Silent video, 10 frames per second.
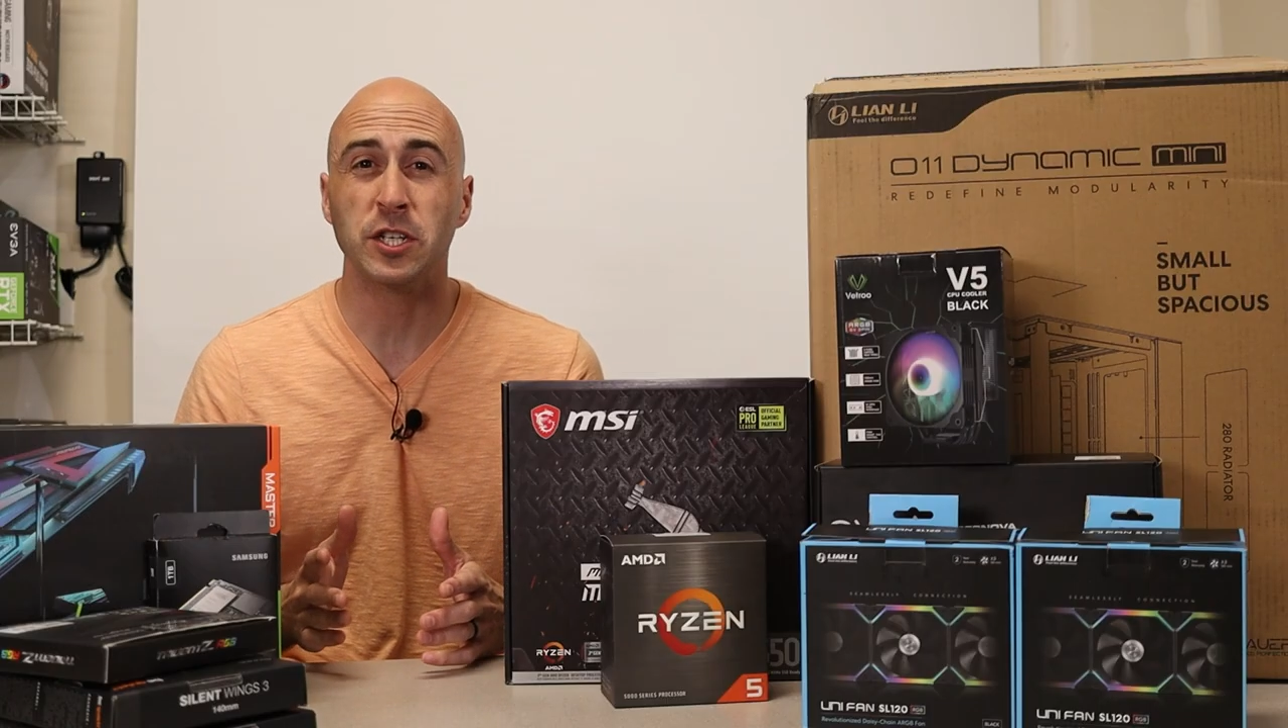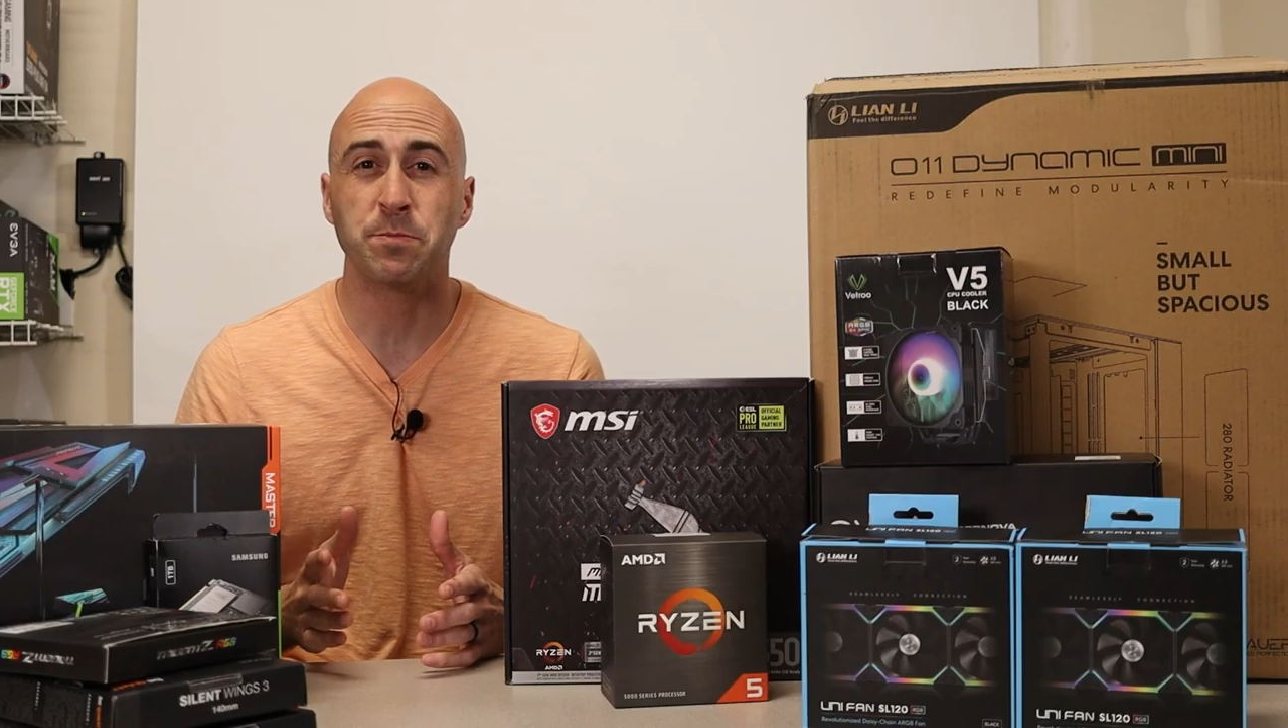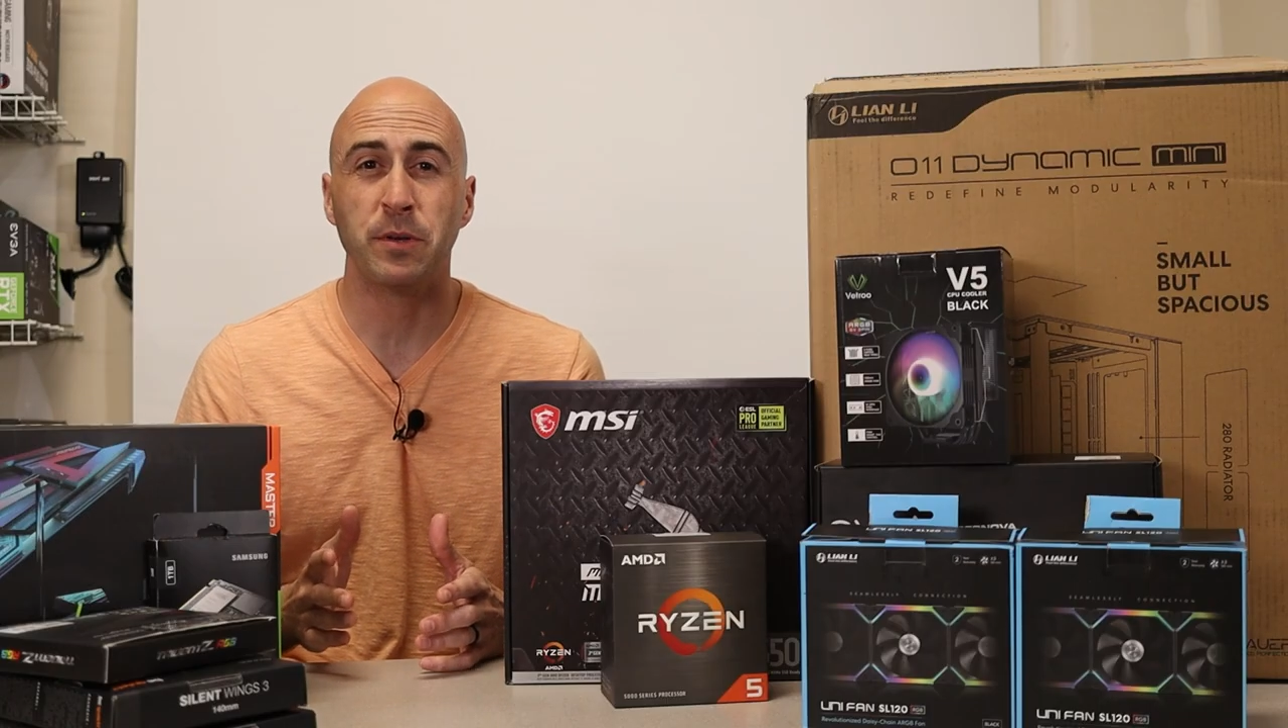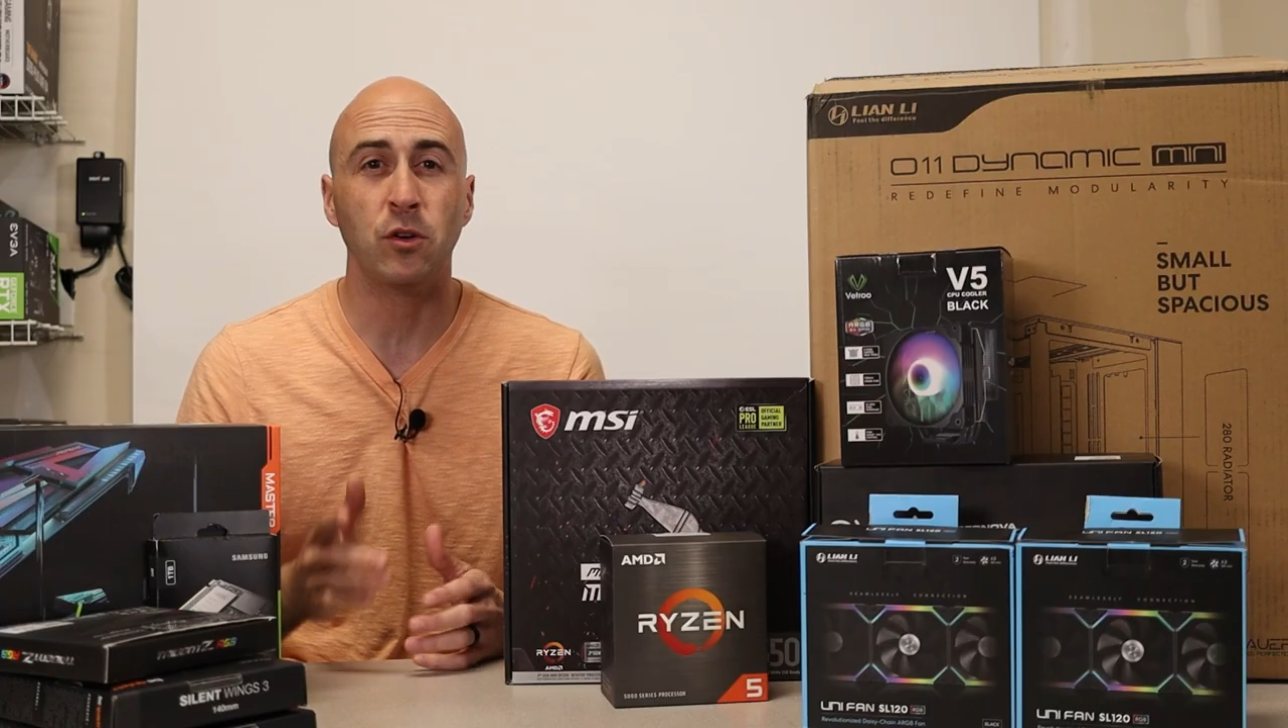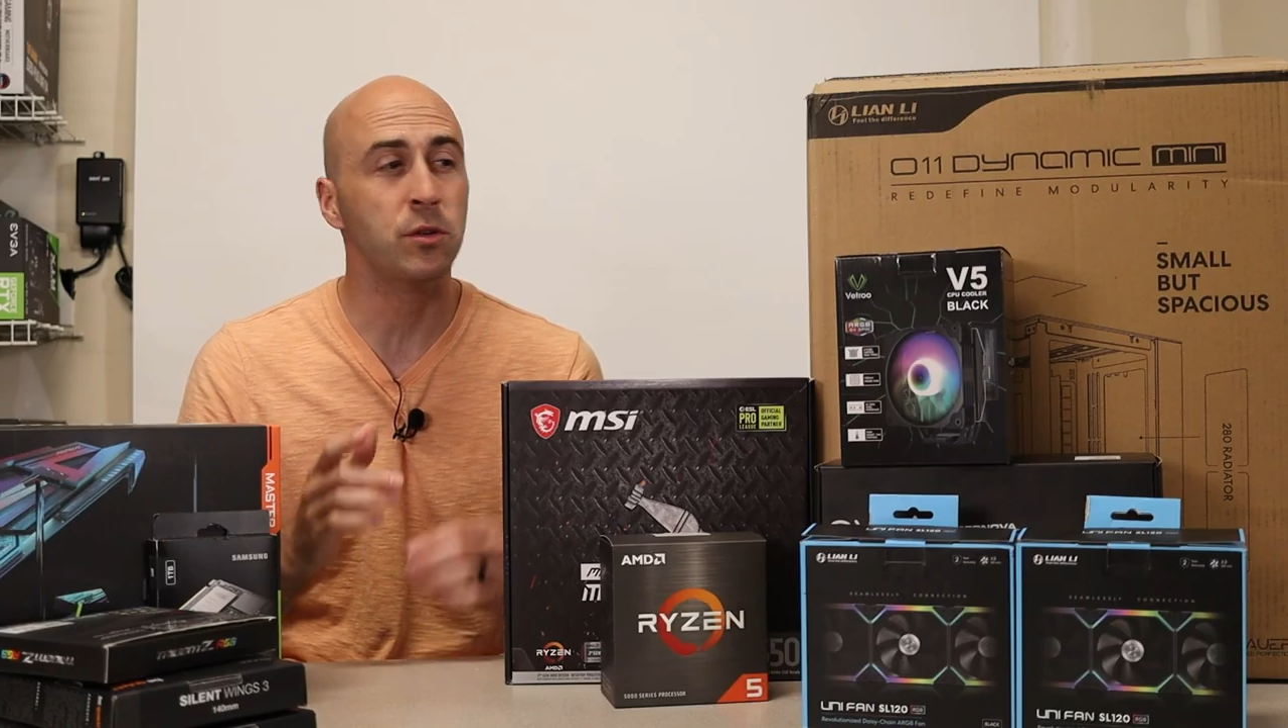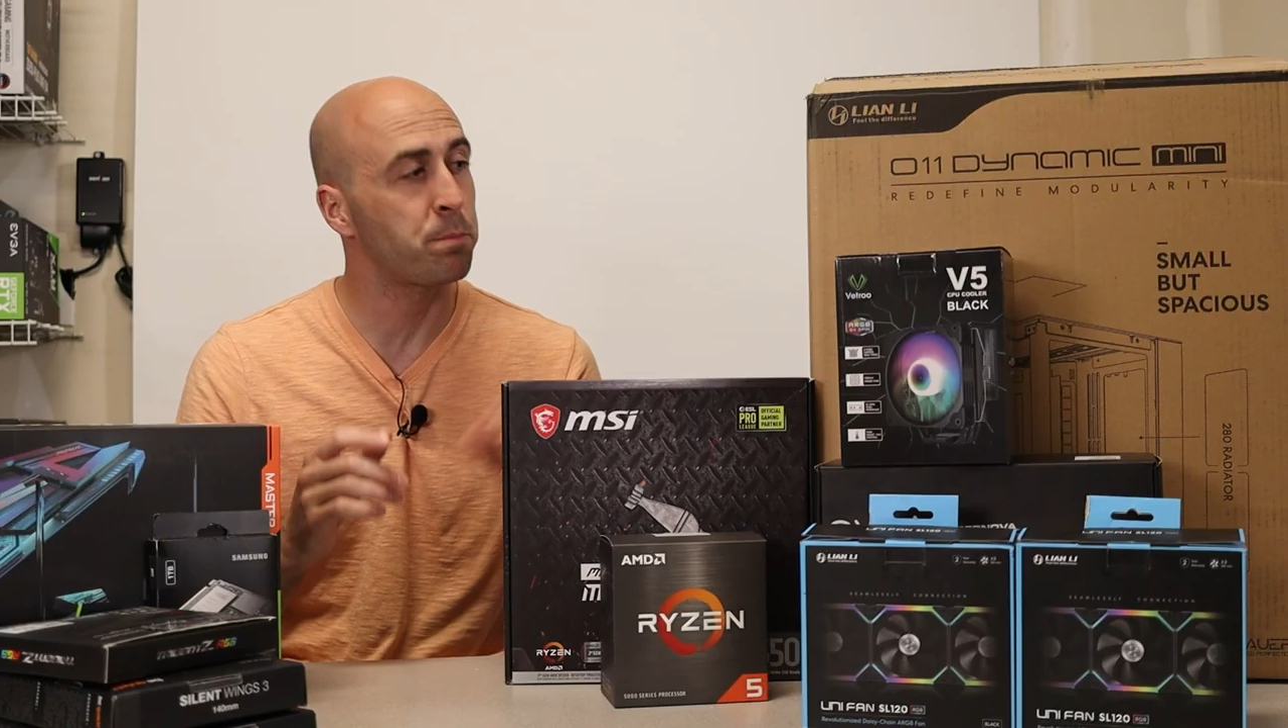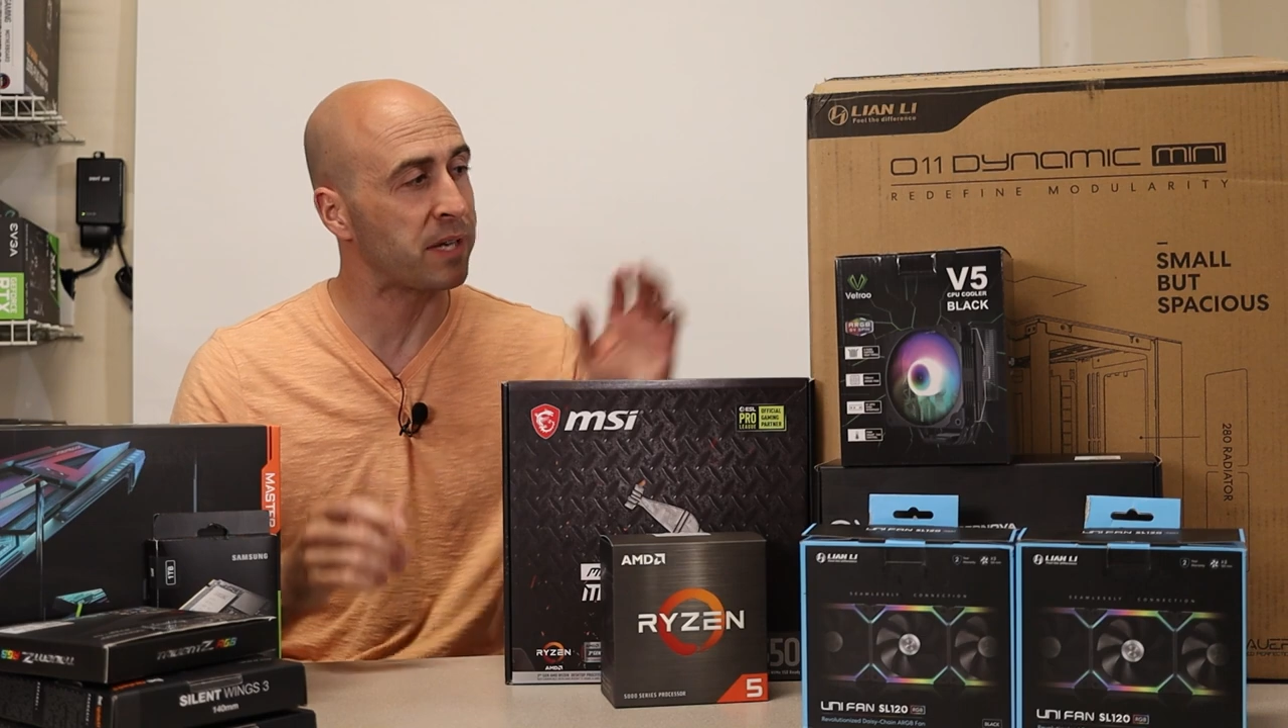this build